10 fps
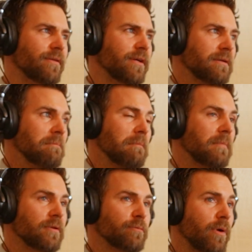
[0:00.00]
like
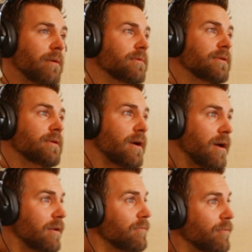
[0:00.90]
it's probably
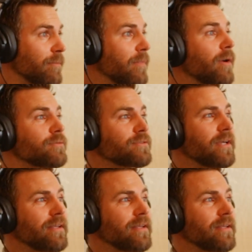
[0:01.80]
not for most.